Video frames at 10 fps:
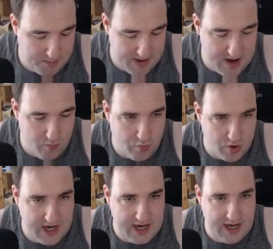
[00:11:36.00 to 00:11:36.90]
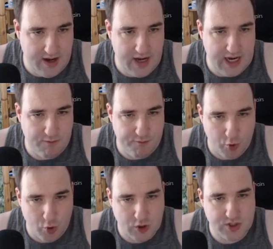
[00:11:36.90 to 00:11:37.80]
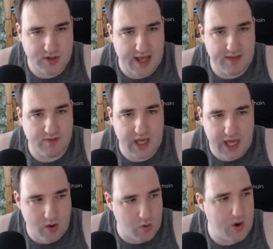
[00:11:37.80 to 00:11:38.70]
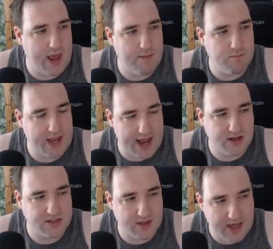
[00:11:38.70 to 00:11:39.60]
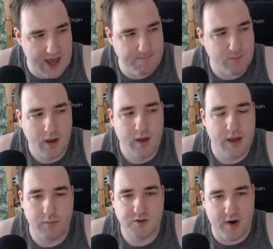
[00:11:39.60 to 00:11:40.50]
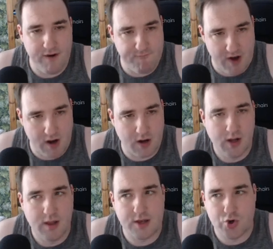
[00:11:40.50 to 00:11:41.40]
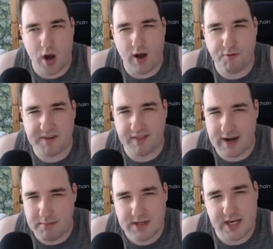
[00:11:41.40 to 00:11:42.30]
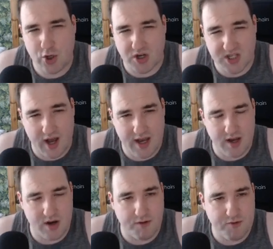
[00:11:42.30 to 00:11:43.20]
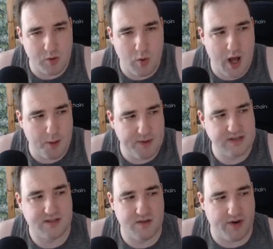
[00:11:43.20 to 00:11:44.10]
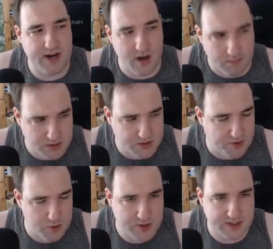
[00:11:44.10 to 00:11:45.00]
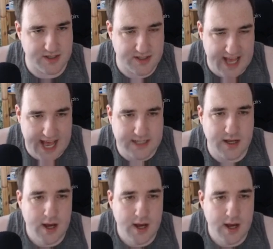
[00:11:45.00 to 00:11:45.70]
It reinforced like the key core game mechanics of the game. It was very fun. The draft and the limited got tired after a while because it's a very numbers focused set,